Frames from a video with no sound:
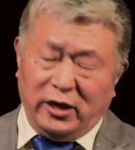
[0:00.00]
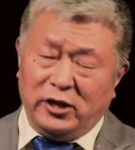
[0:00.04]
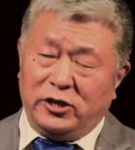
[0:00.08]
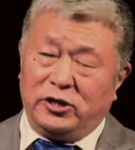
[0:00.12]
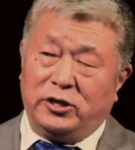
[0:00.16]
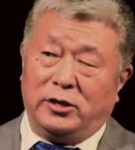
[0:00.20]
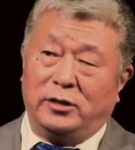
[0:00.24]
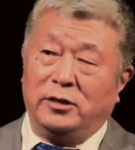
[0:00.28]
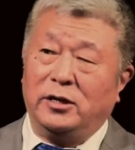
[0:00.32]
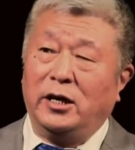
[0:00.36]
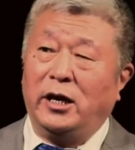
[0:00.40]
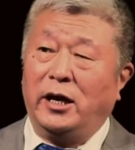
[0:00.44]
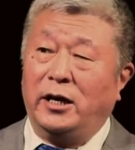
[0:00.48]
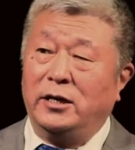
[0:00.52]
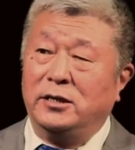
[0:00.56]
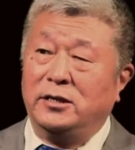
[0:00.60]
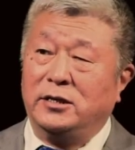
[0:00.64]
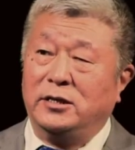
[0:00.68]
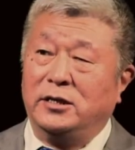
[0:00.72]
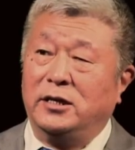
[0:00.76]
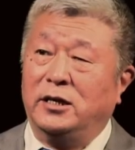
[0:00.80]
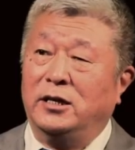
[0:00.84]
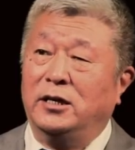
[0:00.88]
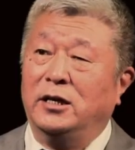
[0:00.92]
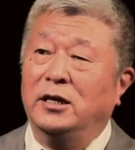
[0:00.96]
Asia
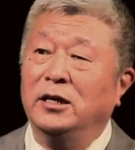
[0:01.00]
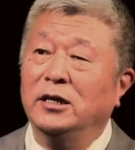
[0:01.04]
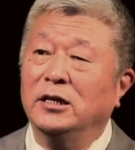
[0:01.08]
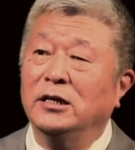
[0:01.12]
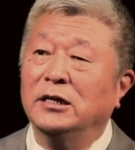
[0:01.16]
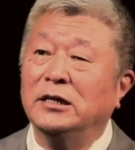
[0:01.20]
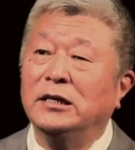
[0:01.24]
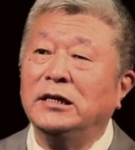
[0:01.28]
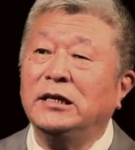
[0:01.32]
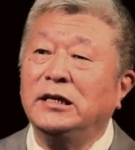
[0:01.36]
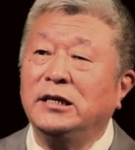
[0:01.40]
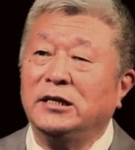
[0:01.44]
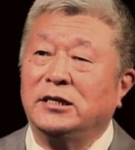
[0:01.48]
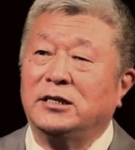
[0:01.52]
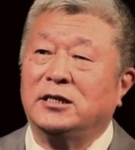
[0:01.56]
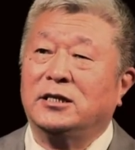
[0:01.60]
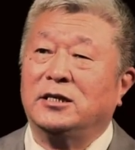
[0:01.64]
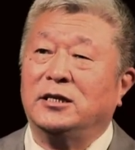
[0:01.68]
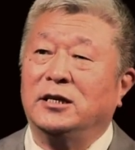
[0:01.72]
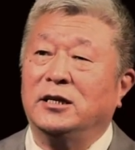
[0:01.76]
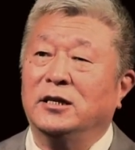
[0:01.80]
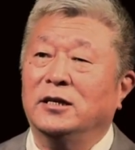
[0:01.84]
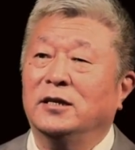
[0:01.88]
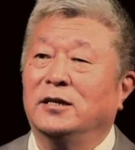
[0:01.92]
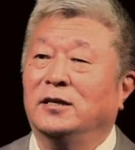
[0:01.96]
as the
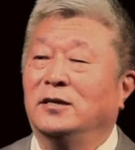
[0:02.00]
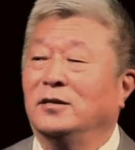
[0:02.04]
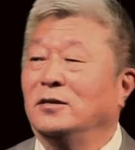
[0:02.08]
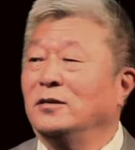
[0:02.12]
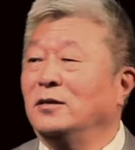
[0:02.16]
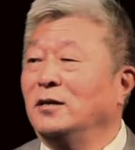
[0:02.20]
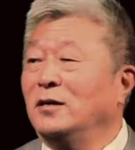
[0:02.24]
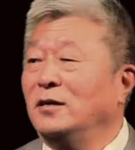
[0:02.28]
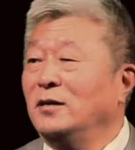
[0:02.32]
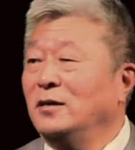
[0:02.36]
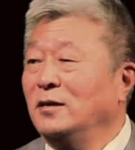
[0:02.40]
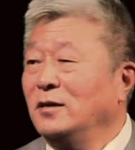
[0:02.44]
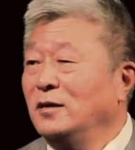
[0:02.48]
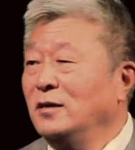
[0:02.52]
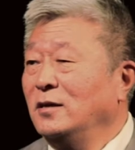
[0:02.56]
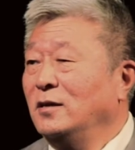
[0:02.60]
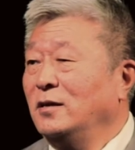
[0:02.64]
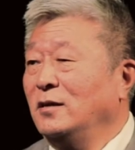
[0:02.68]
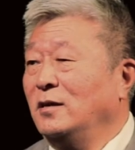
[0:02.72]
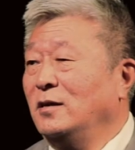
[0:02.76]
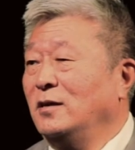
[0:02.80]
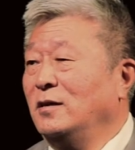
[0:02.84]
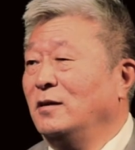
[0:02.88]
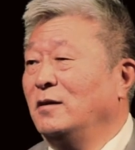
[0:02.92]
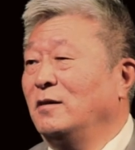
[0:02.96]
least, you know,
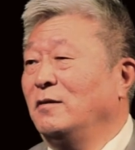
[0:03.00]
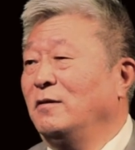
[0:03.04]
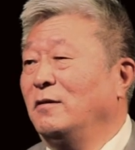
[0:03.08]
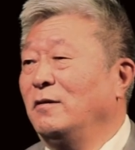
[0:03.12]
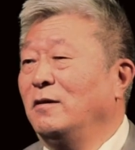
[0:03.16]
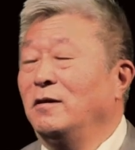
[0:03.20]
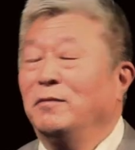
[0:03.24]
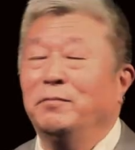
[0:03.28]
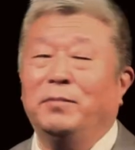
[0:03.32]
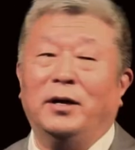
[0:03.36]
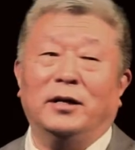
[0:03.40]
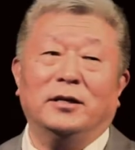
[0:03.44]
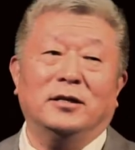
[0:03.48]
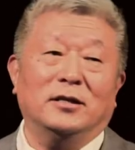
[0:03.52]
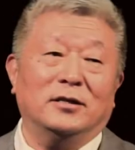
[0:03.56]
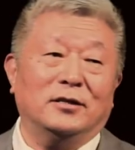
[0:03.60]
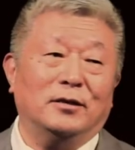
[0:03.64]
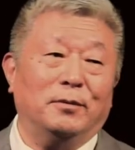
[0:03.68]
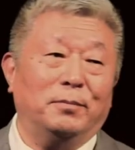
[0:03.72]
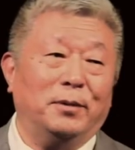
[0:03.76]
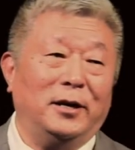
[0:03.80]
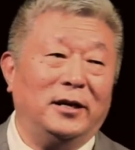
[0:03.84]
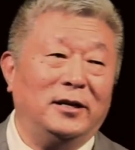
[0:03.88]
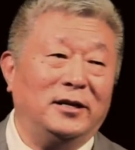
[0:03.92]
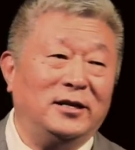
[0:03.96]
uh,
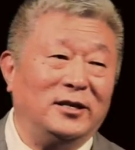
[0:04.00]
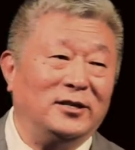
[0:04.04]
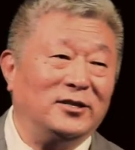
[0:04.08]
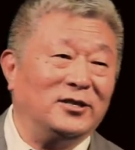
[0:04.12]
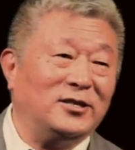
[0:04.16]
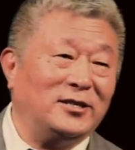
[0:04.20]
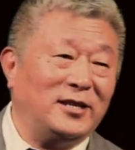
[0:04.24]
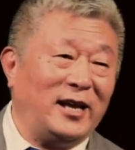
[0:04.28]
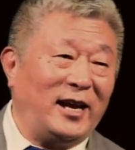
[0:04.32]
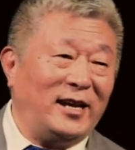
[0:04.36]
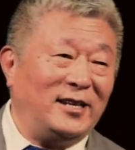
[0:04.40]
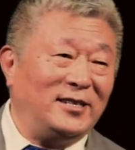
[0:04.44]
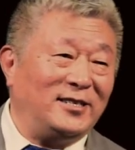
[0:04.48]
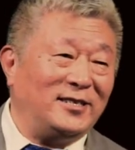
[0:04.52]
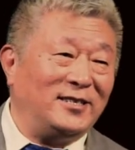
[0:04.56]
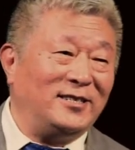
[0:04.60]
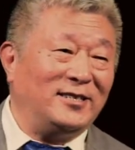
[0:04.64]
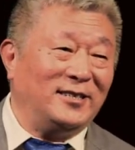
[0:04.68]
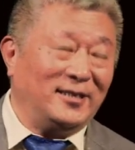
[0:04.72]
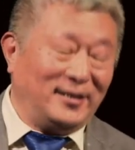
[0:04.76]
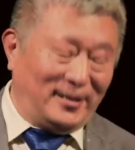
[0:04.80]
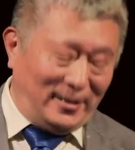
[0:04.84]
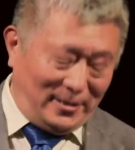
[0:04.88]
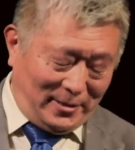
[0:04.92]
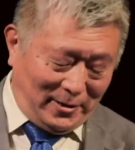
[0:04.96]
participating
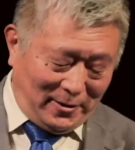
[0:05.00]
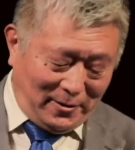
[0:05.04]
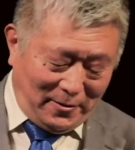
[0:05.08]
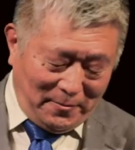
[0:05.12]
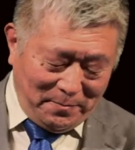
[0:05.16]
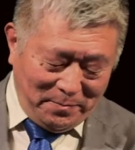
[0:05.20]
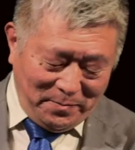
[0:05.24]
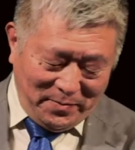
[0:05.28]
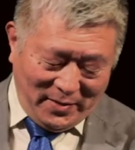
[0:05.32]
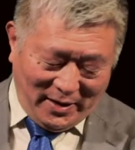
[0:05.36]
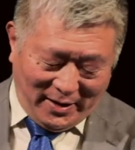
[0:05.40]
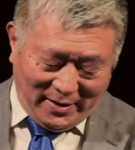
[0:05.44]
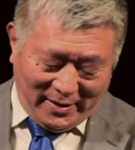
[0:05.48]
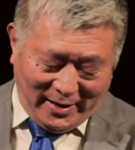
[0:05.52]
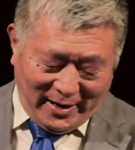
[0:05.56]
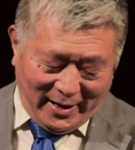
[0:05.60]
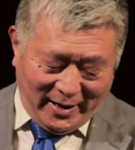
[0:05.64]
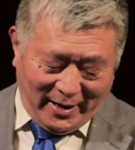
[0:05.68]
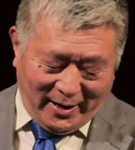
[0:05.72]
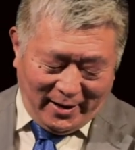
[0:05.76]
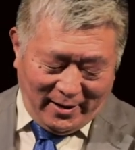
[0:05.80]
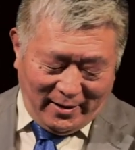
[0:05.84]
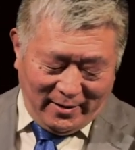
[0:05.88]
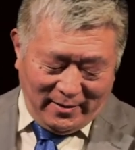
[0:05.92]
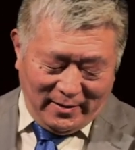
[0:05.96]
states, you know,
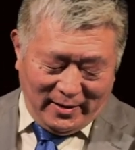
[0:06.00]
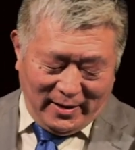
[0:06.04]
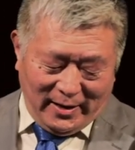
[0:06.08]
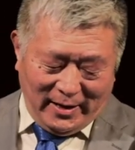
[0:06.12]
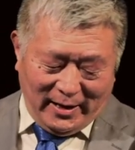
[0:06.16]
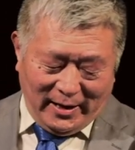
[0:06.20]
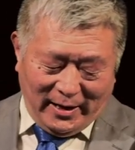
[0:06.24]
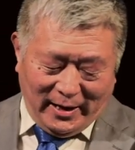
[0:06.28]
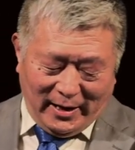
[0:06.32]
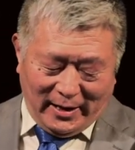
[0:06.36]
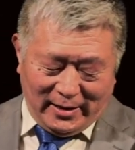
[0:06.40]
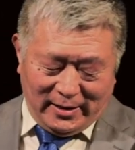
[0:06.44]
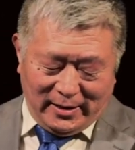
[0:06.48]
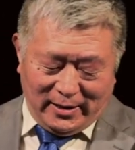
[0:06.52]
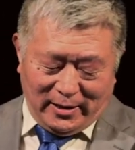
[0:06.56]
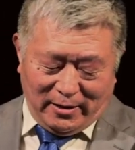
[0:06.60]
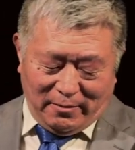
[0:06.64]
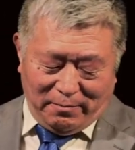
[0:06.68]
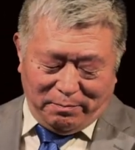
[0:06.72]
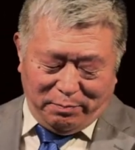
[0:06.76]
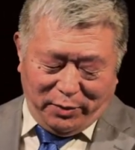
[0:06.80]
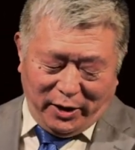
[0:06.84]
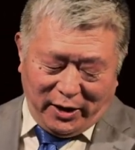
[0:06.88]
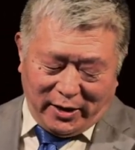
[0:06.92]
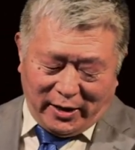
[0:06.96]
there. And
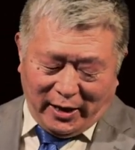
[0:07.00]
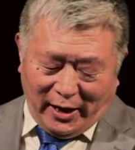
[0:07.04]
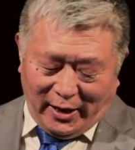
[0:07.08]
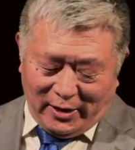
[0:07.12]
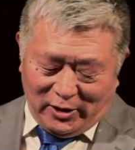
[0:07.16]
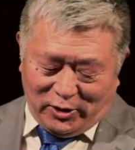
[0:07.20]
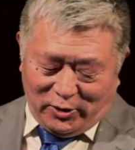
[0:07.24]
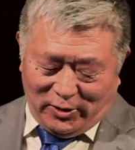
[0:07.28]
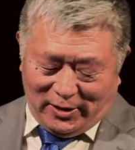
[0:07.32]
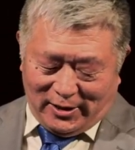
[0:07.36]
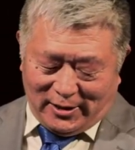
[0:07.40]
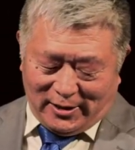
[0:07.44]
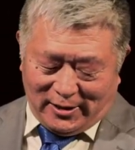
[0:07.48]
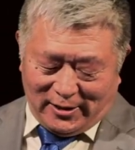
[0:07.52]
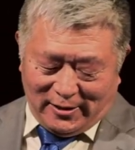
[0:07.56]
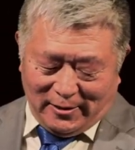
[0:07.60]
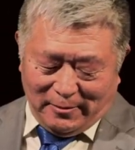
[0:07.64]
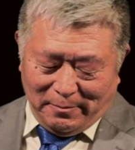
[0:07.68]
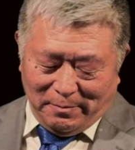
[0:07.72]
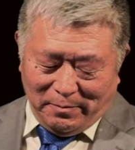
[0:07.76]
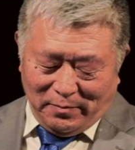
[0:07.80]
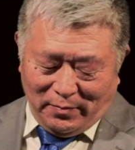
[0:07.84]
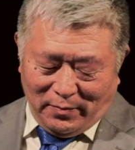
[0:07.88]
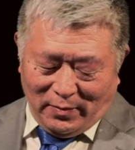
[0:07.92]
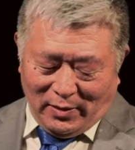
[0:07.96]
the big countries
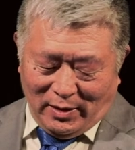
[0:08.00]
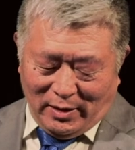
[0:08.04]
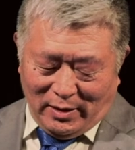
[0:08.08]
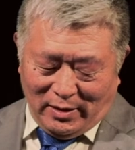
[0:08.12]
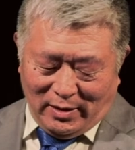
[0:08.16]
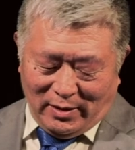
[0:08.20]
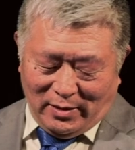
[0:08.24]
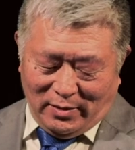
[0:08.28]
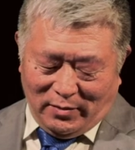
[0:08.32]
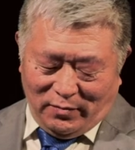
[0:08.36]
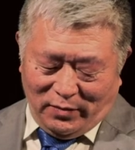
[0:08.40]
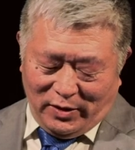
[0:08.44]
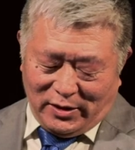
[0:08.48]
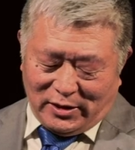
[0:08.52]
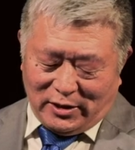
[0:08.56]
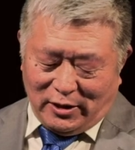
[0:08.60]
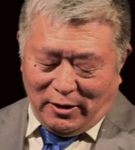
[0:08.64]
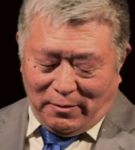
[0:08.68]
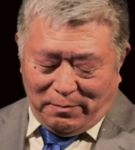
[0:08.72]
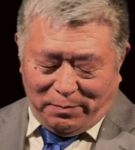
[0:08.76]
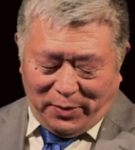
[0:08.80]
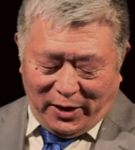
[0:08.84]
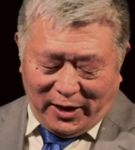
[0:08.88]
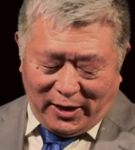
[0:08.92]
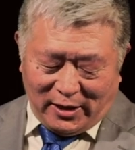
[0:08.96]
uh, with
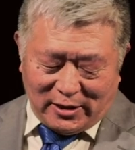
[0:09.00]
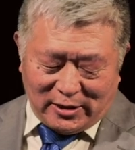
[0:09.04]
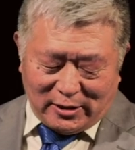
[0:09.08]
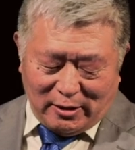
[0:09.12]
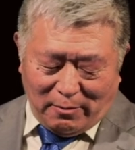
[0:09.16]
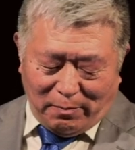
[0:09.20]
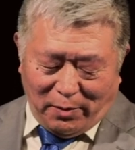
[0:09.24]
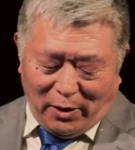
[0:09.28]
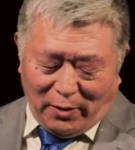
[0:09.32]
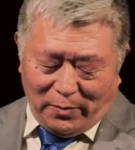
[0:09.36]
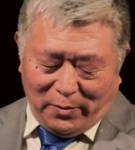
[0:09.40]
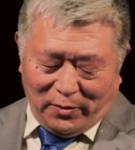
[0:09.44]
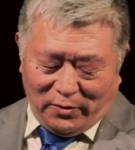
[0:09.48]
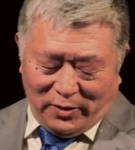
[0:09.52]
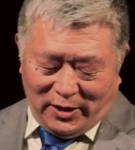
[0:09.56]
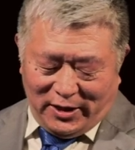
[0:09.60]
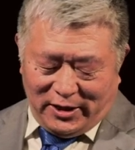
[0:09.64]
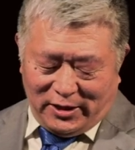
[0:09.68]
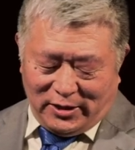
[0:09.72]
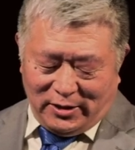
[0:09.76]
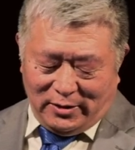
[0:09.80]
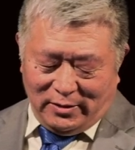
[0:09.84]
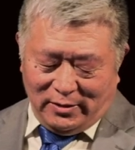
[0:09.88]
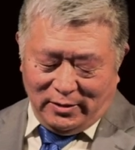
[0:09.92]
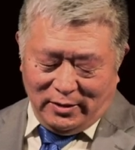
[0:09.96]
the biggest
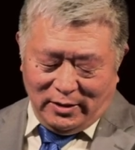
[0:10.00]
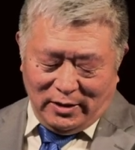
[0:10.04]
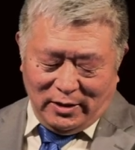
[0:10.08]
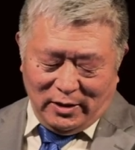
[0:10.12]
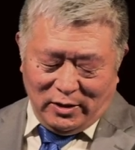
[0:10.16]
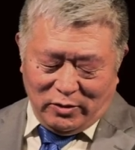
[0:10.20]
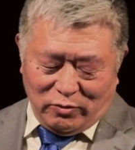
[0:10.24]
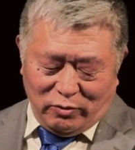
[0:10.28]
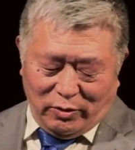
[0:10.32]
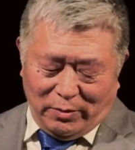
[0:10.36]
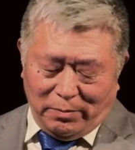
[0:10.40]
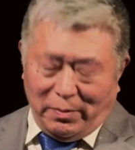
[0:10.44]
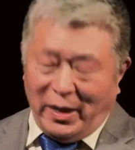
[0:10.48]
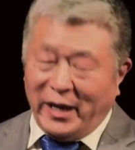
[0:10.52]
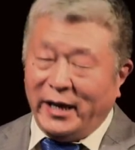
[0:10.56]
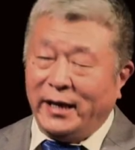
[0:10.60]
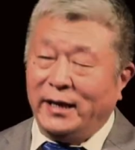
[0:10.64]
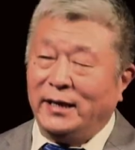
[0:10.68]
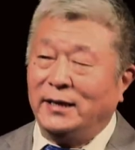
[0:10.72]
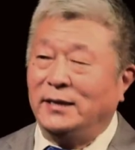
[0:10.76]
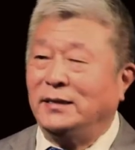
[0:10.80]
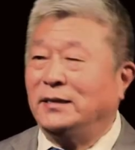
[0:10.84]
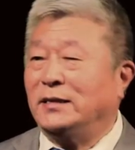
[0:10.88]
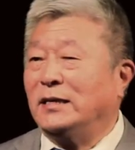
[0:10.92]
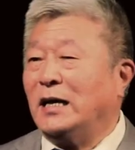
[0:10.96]
population
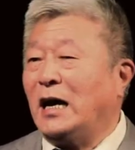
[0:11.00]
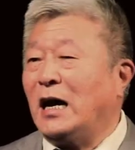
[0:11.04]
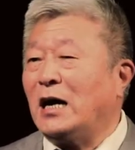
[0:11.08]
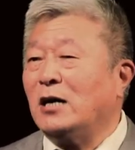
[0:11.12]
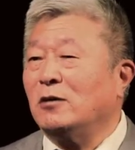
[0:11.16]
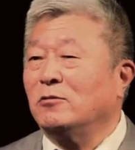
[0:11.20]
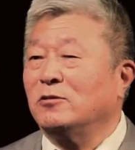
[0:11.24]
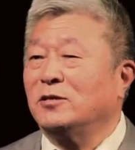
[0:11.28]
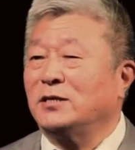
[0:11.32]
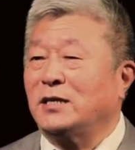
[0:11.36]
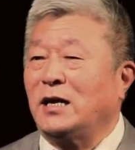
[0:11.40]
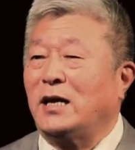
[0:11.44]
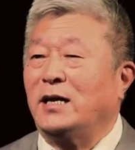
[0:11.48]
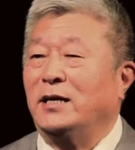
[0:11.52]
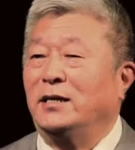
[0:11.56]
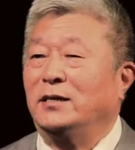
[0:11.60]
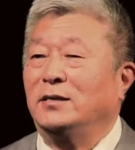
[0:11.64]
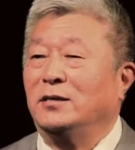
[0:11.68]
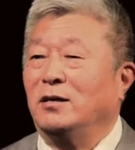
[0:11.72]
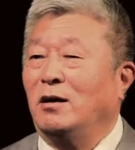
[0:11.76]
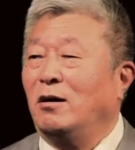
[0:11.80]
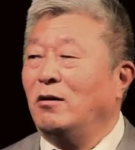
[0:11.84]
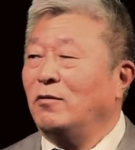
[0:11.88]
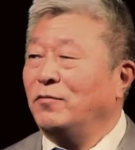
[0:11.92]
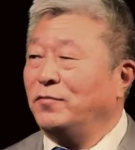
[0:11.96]
remained outside
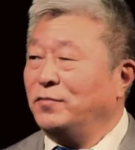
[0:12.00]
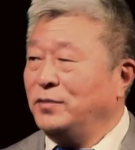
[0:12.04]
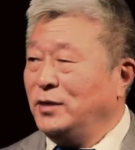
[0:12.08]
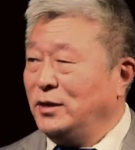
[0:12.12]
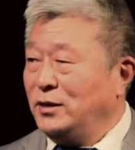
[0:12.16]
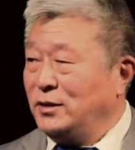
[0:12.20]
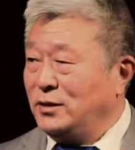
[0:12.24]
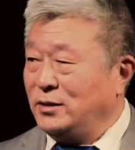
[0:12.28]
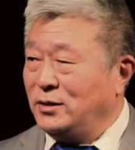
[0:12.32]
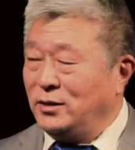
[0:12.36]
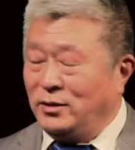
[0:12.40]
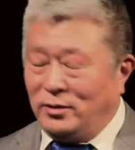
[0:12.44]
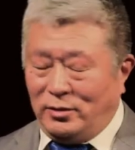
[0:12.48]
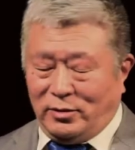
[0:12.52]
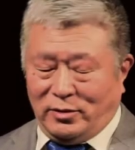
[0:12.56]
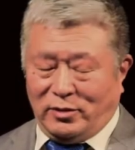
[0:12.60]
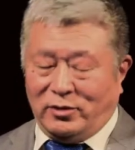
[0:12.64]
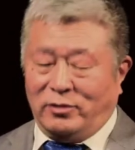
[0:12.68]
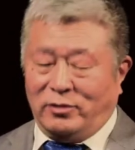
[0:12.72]
of this you know,